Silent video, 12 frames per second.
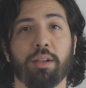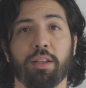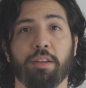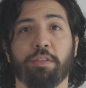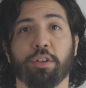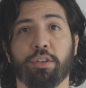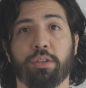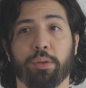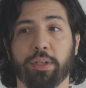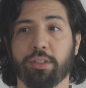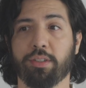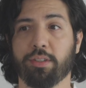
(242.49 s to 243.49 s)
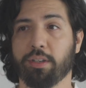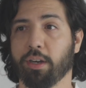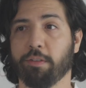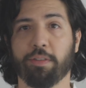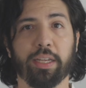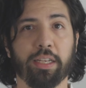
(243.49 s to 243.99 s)
If you're doing
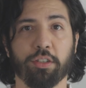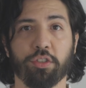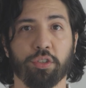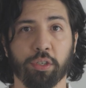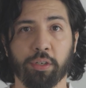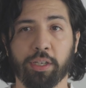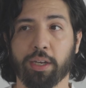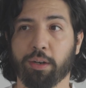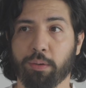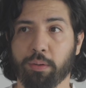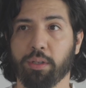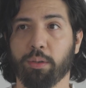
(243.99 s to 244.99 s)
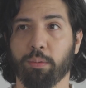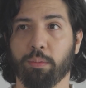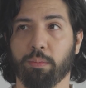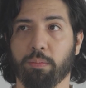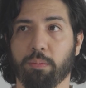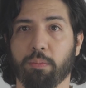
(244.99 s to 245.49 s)
stuff in studio,
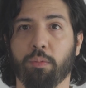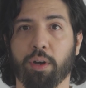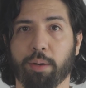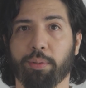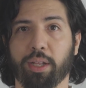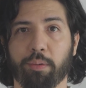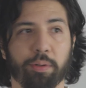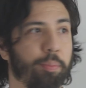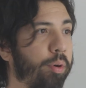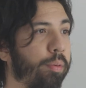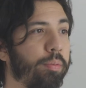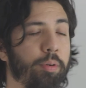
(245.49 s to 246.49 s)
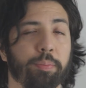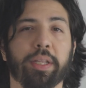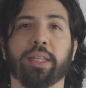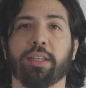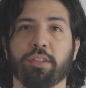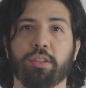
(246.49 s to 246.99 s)
you want to play with more room
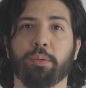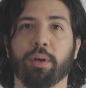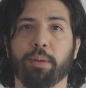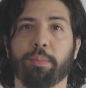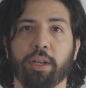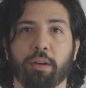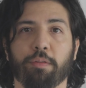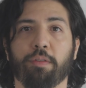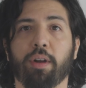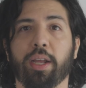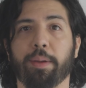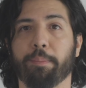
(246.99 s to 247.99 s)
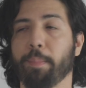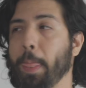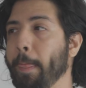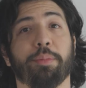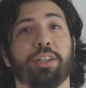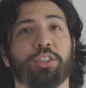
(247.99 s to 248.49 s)
than this. You want a bigger frame.
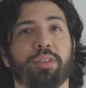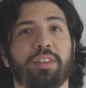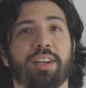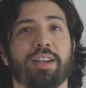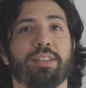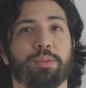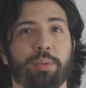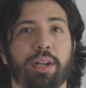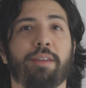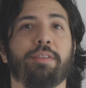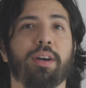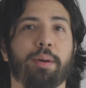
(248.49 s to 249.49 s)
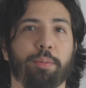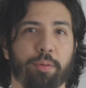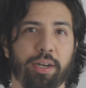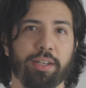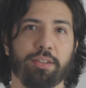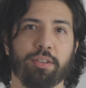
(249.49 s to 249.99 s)
I'm going to show you guys what I've
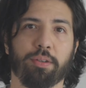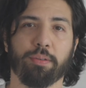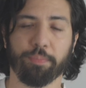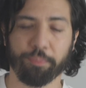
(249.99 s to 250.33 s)
upgraded to.